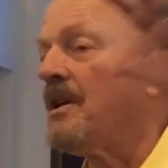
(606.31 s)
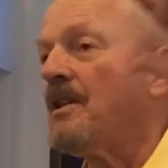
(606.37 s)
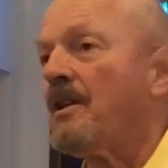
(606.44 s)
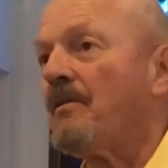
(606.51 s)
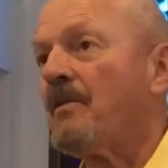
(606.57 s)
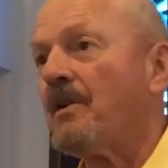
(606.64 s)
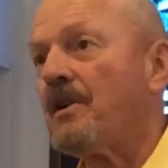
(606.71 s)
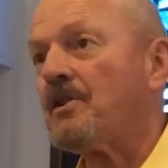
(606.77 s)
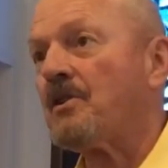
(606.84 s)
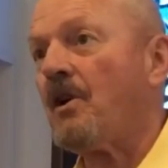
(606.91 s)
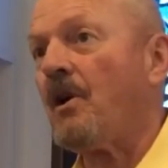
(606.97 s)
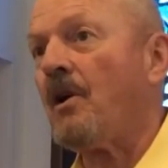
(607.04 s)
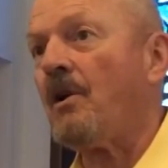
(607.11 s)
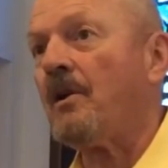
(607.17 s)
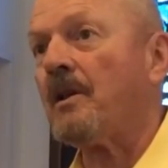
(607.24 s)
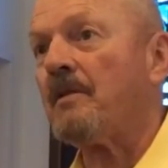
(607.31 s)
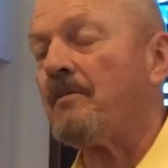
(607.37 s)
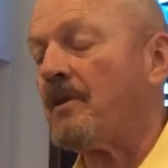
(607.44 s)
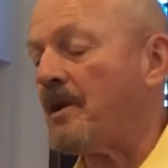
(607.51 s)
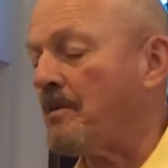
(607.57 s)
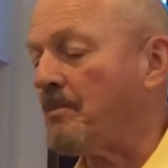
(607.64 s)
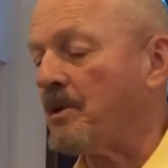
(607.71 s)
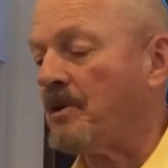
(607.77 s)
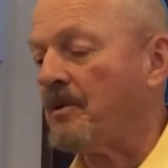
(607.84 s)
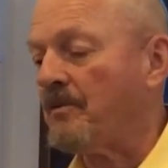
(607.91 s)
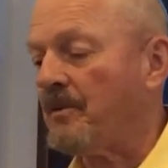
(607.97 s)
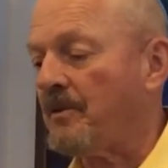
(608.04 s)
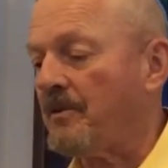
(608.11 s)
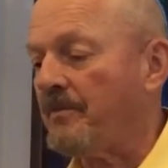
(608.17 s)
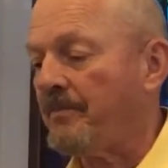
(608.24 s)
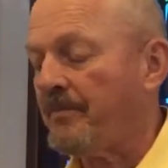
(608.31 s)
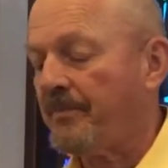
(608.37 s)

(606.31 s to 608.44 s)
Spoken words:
They're very tall and very beautiful.